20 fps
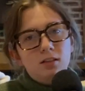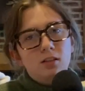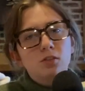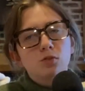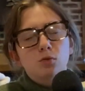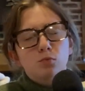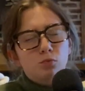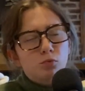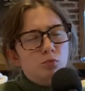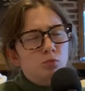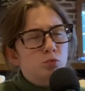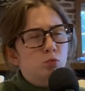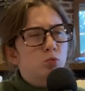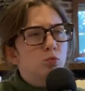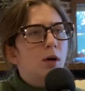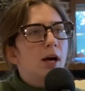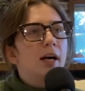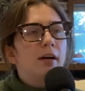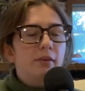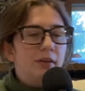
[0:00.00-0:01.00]
There's
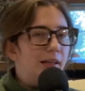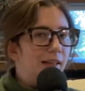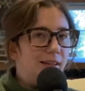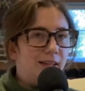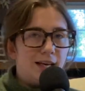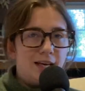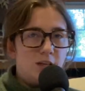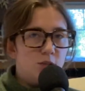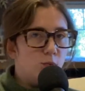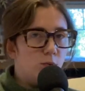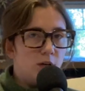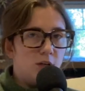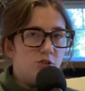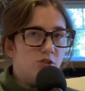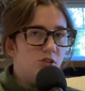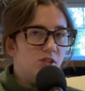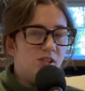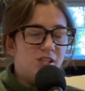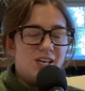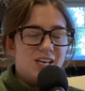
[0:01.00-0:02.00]
rarely things where it's
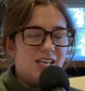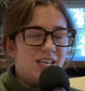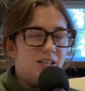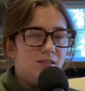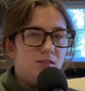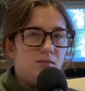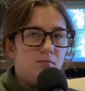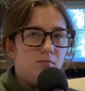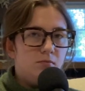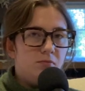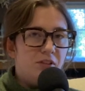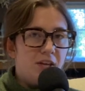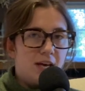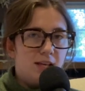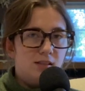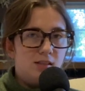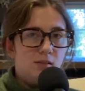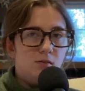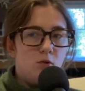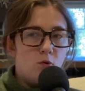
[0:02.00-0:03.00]
just like
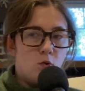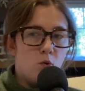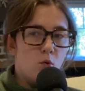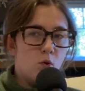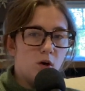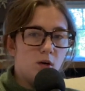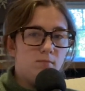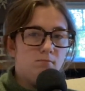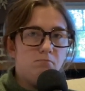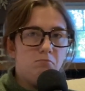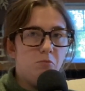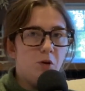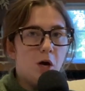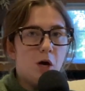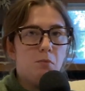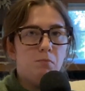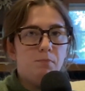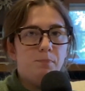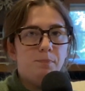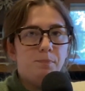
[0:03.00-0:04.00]
yes or no.